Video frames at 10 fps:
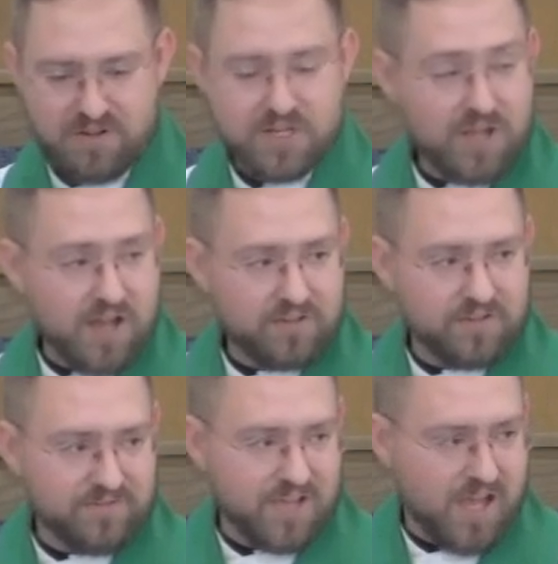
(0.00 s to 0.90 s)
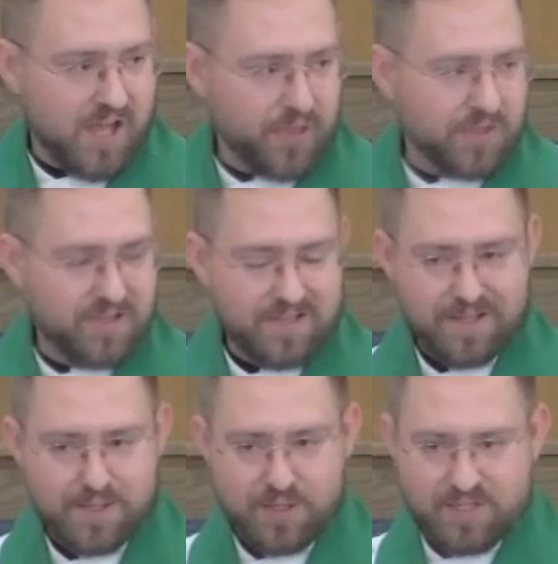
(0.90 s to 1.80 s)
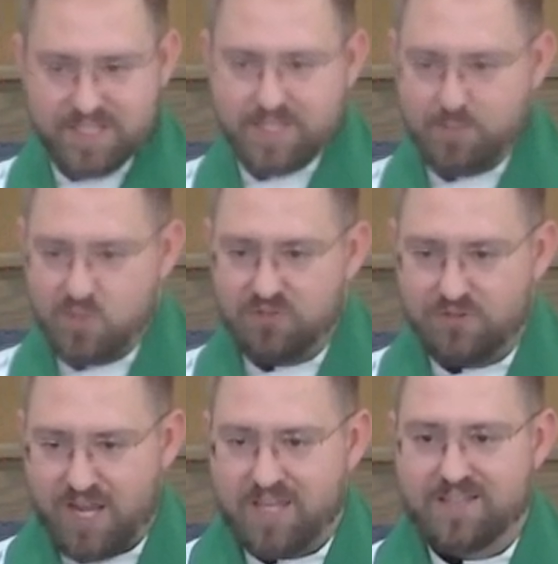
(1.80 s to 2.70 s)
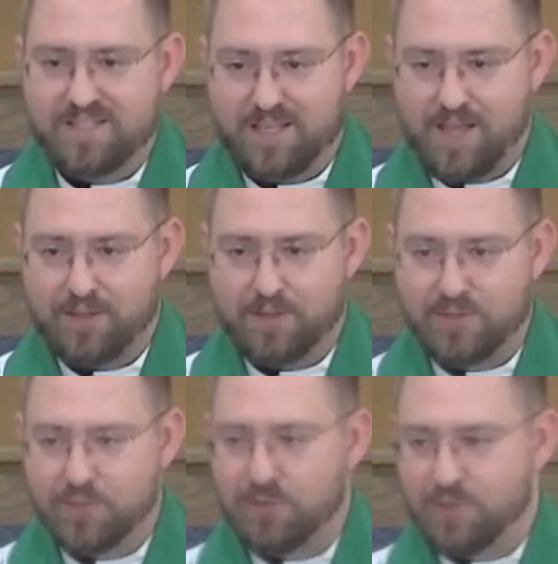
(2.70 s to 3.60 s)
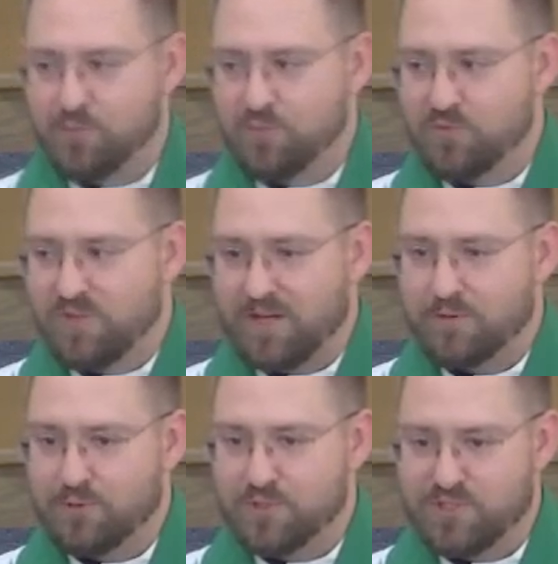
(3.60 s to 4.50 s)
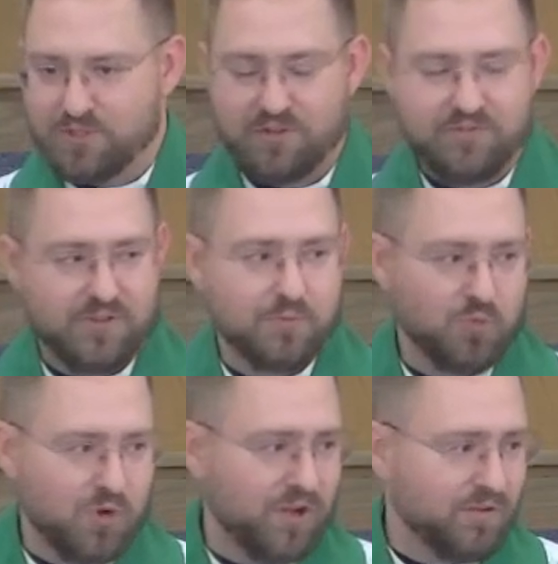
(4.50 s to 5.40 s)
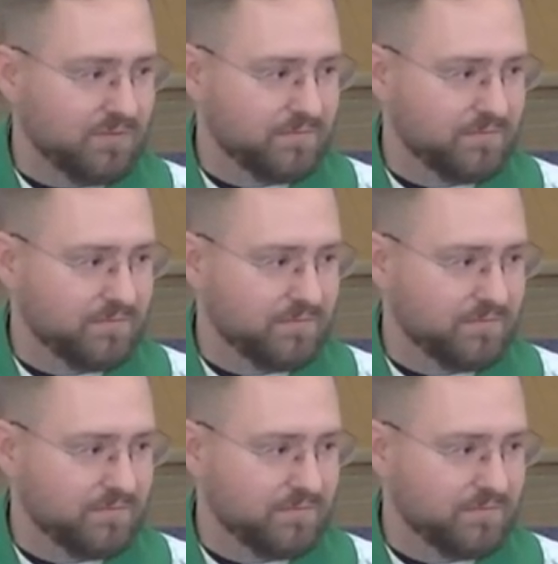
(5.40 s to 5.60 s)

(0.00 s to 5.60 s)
or a daughter of God, this has been reconciled to him, that it would serve him well.